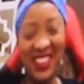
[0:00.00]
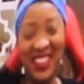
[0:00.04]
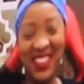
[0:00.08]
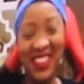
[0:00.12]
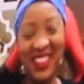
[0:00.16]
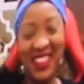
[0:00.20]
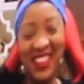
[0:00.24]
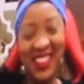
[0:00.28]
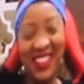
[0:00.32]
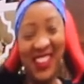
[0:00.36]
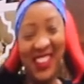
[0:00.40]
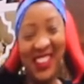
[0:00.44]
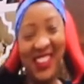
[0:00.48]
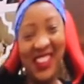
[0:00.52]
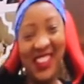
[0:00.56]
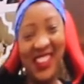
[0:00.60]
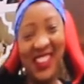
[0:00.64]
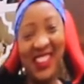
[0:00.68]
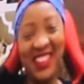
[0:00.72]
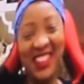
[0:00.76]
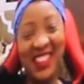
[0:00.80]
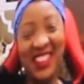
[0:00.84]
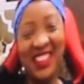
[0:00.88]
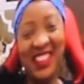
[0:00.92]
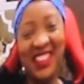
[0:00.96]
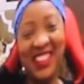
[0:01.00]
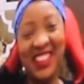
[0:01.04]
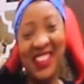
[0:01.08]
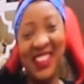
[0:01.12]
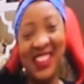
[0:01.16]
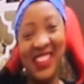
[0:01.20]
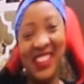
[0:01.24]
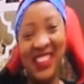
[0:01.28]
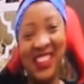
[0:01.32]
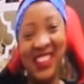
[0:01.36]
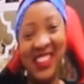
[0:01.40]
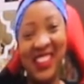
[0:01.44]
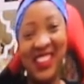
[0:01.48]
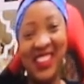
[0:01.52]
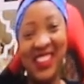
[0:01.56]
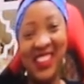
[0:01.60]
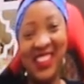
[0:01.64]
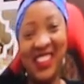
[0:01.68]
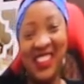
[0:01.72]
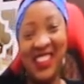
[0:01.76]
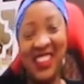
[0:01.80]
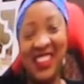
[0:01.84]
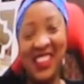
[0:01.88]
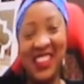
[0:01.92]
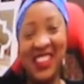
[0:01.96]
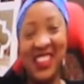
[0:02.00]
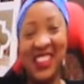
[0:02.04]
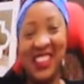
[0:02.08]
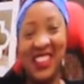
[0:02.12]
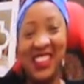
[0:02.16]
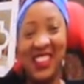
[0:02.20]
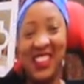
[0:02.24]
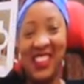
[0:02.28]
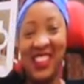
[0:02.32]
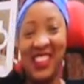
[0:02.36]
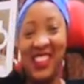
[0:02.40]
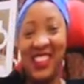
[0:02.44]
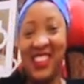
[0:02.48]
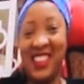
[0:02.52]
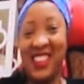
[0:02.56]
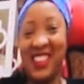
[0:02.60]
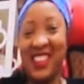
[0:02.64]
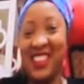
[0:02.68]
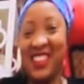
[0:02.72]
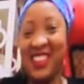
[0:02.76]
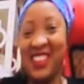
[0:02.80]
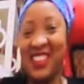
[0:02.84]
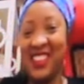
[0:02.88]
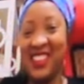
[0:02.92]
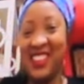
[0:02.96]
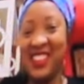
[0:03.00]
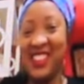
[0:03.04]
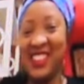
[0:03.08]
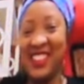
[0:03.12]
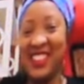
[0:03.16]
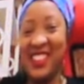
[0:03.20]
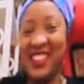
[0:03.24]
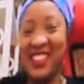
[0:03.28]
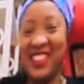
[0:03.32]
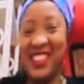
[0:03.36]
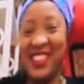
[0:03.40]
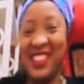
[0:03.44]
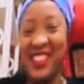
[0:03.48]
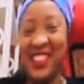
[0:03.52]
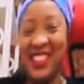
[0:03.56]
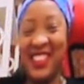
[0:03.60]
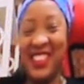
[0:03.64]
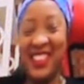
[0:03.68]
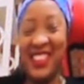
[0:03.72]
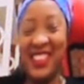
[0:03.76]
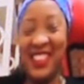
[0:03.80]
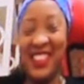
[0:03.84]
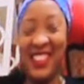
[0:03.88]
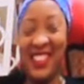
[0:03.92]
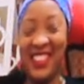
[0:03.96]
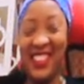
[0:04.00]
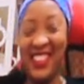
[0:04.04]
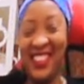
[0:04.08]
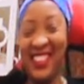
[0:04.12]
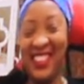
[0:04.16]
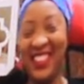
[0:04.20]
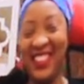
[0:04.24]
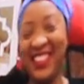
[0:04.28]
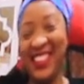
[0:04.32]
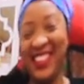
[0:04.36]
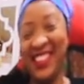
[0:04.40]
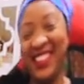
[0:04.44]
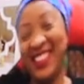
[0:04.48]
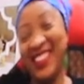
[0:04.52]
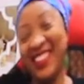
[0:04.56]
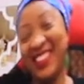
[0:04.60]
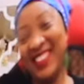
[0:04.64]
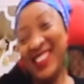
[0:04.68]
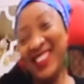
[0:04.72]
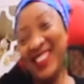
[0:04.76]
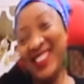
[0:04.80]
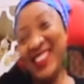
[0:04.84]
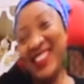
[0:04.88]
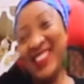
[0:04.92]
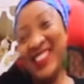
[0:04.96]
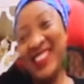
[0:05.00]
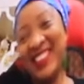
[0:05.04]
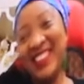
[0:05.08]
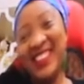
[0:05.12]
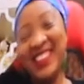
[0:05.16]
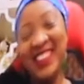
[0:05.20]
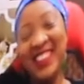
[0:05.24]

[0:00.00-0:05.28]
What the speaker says: This person isn't speaking.